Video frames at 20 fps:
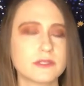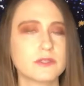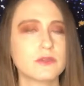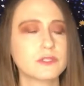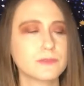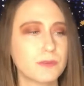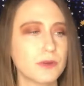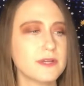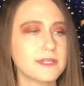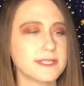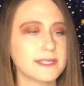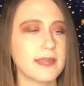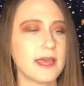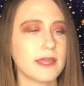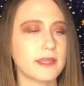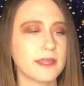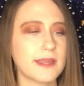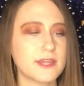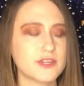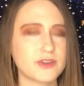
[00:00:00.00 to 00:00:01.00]
Those
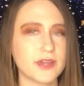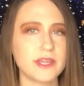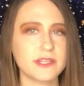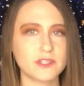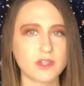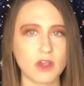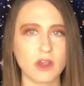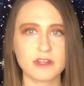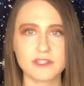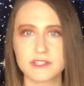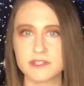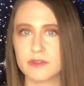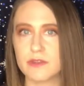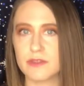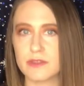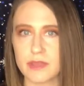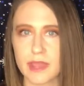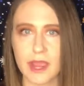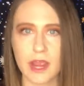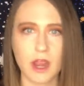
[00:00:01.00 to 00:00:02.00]
personality traits are still
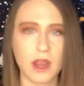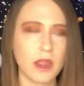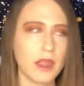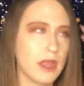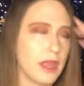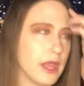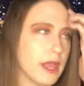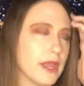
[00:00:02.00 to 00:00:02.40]
there.